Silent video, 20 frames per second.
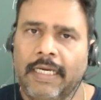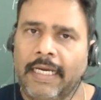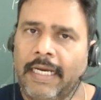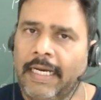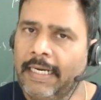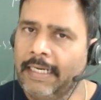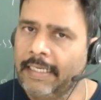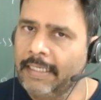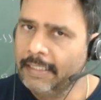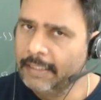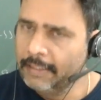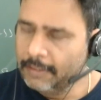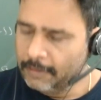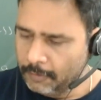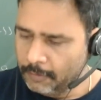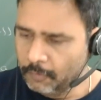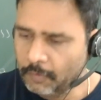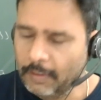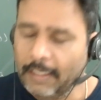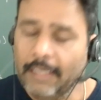And
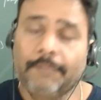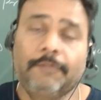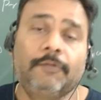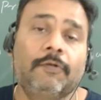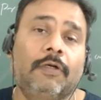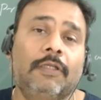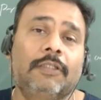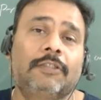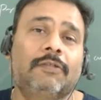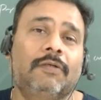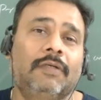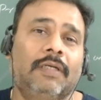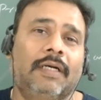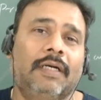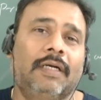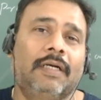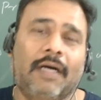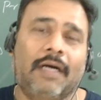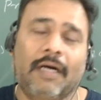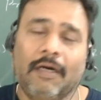you have to also
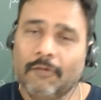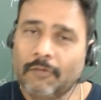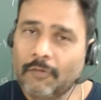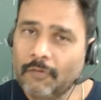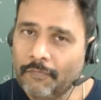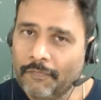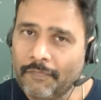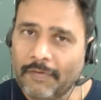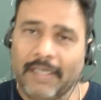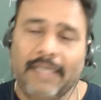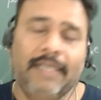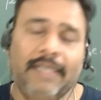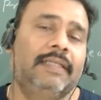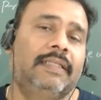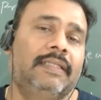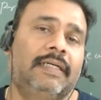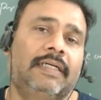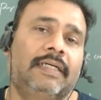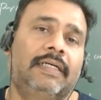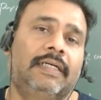learn how to find
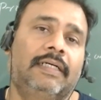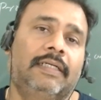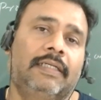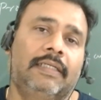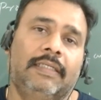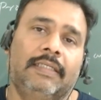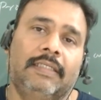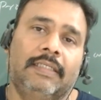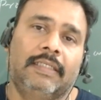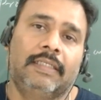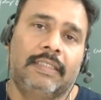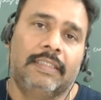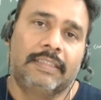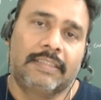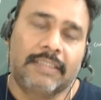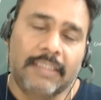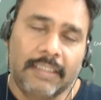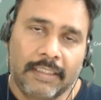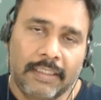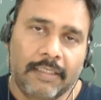the
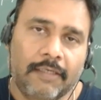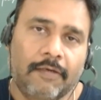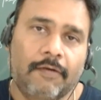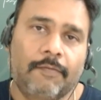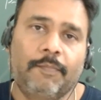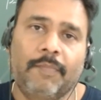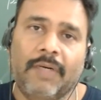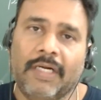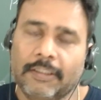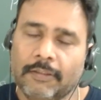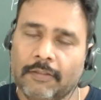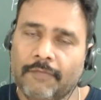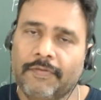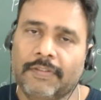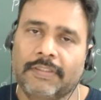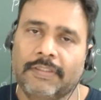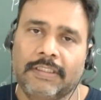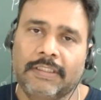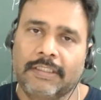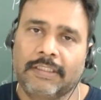center of mass of
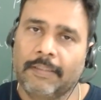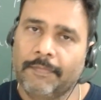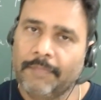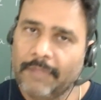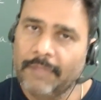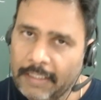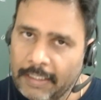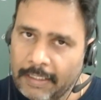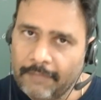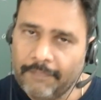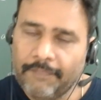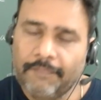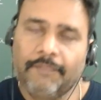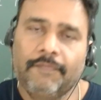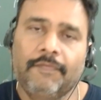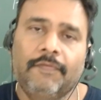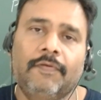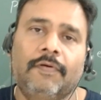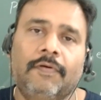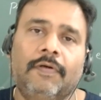a system if
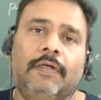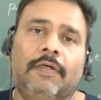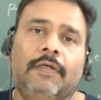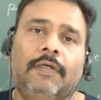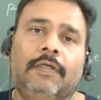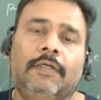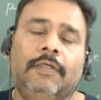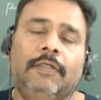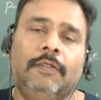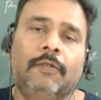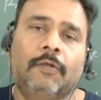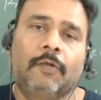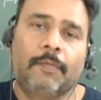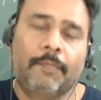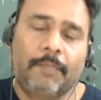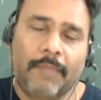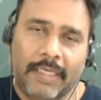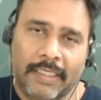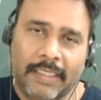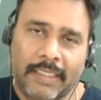your
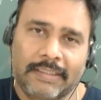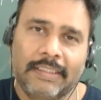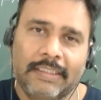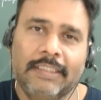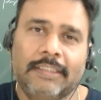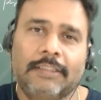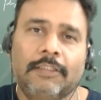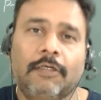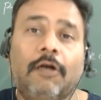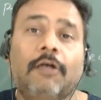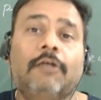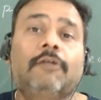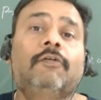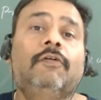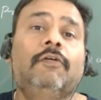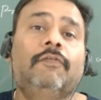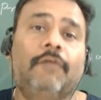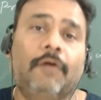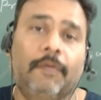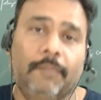mass is not
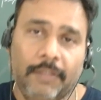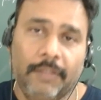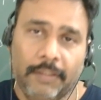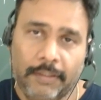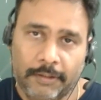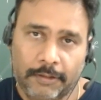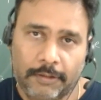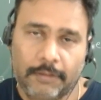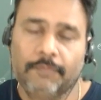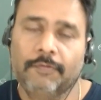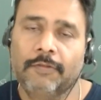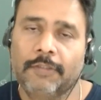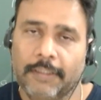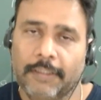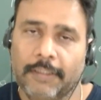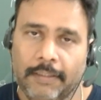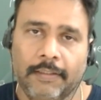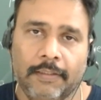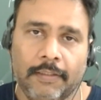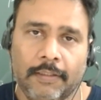uniformly
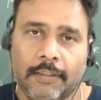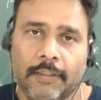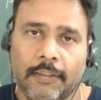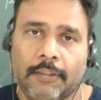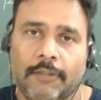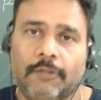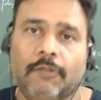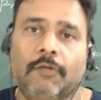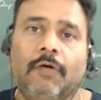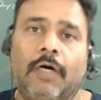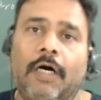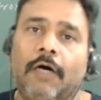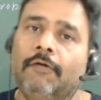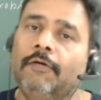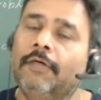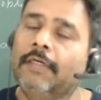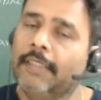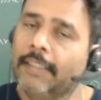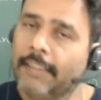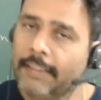distributed. So how
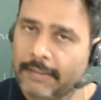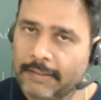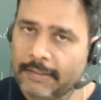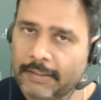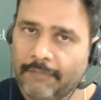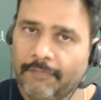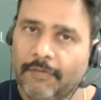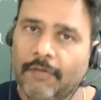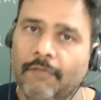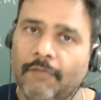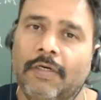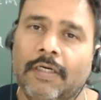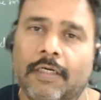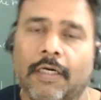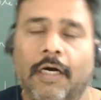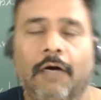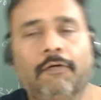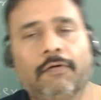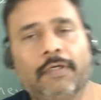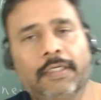integration will work,
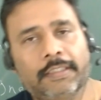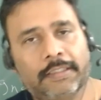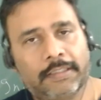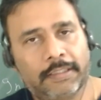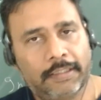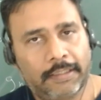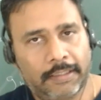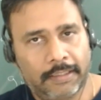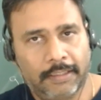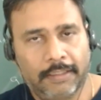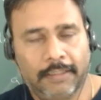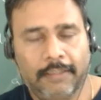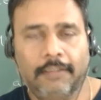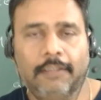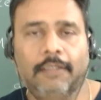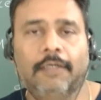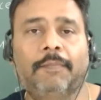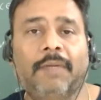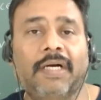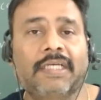how density,
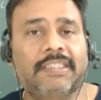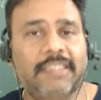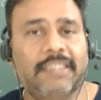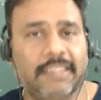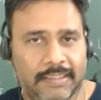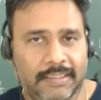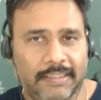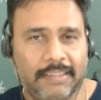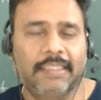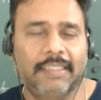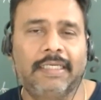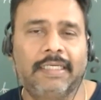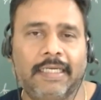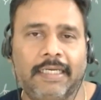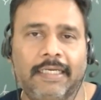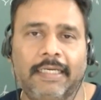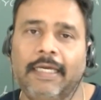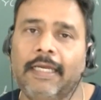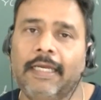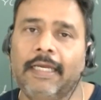mass density
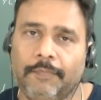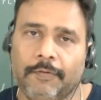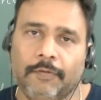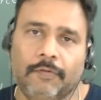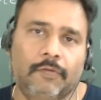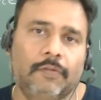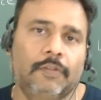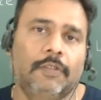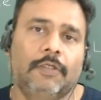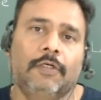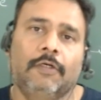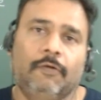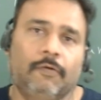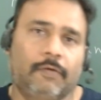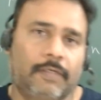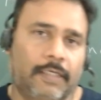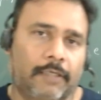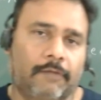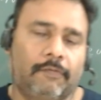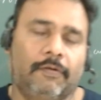can help you to
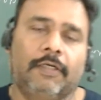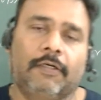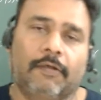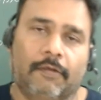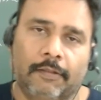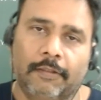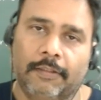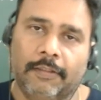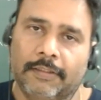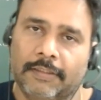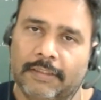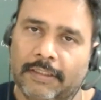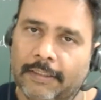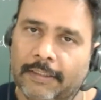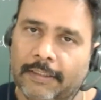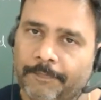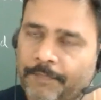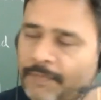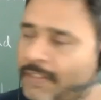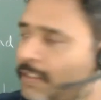calculate all these things.
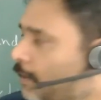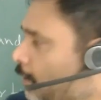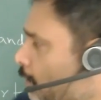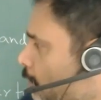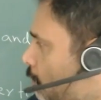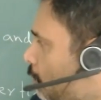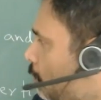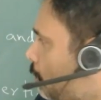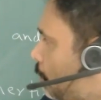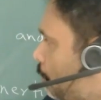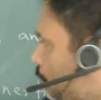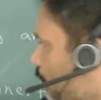So